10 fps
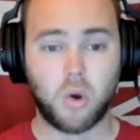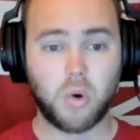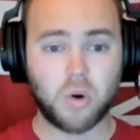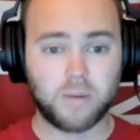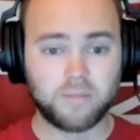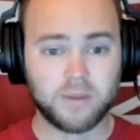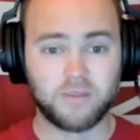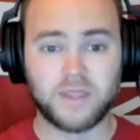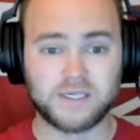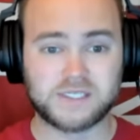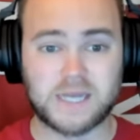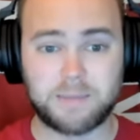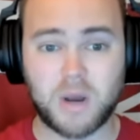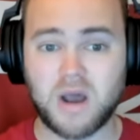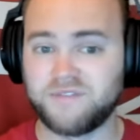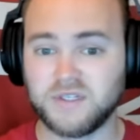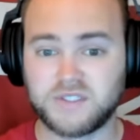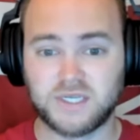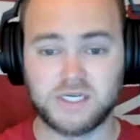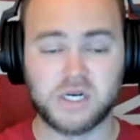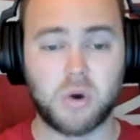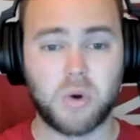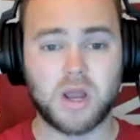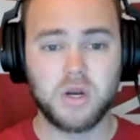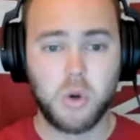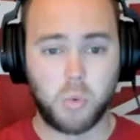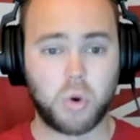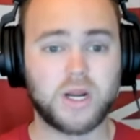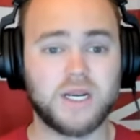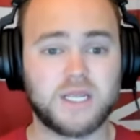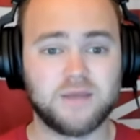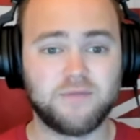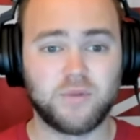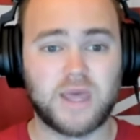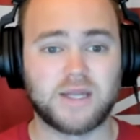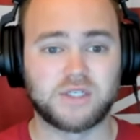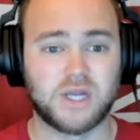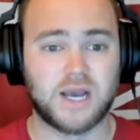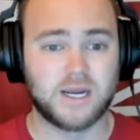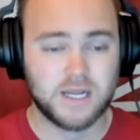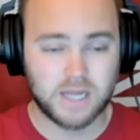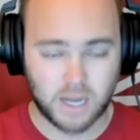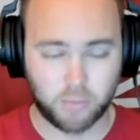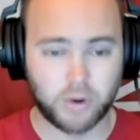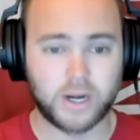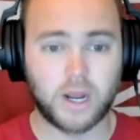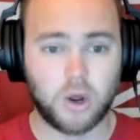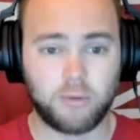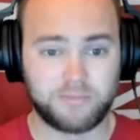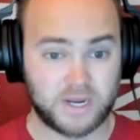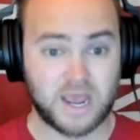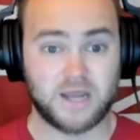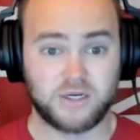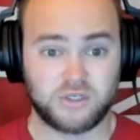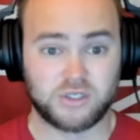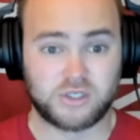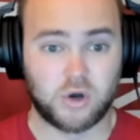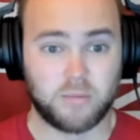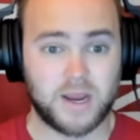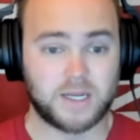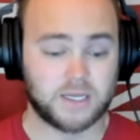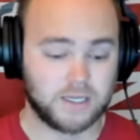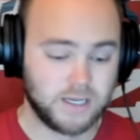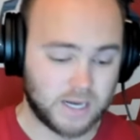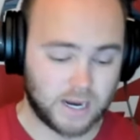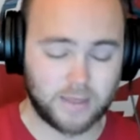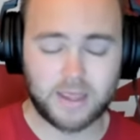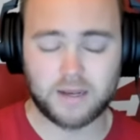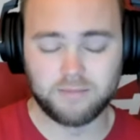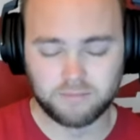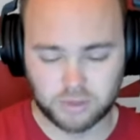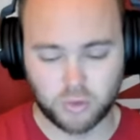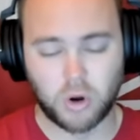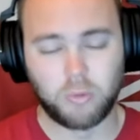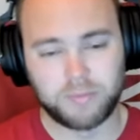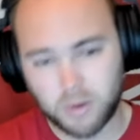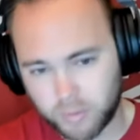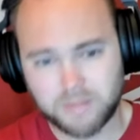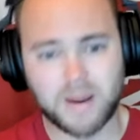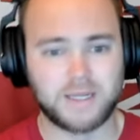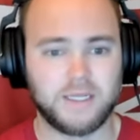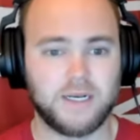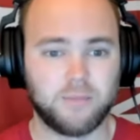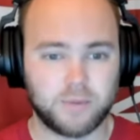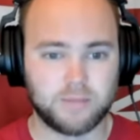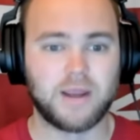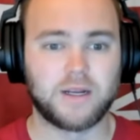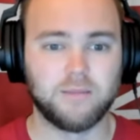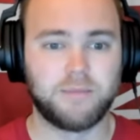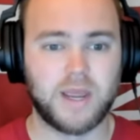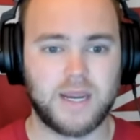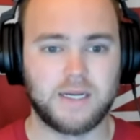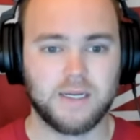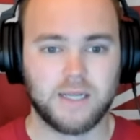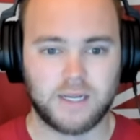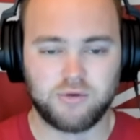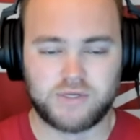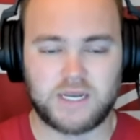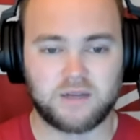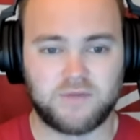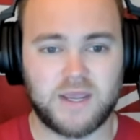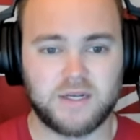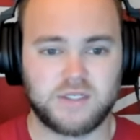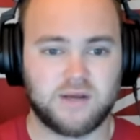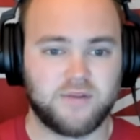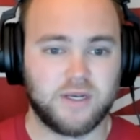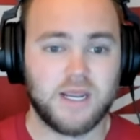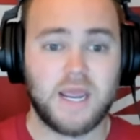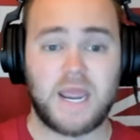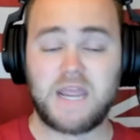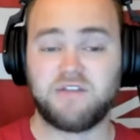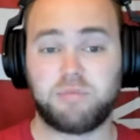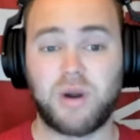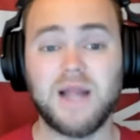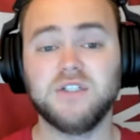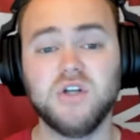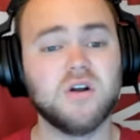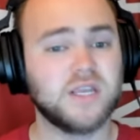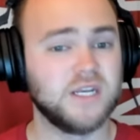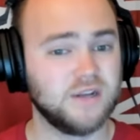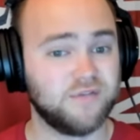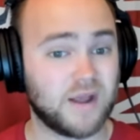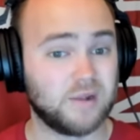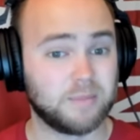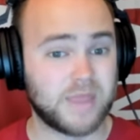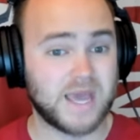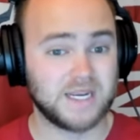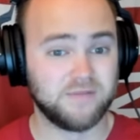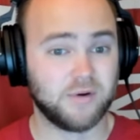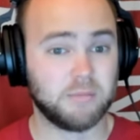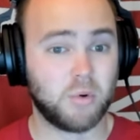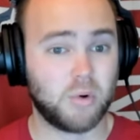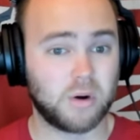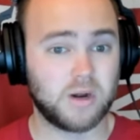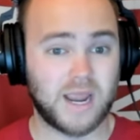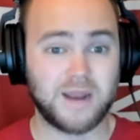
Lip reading: or they step off and say, you know what, we're going to give you that shot and we're going to hope to God you just don't make it. And then you hope that we make it and we make them pay and you take advantage of it. If Bradshaw can develop that even more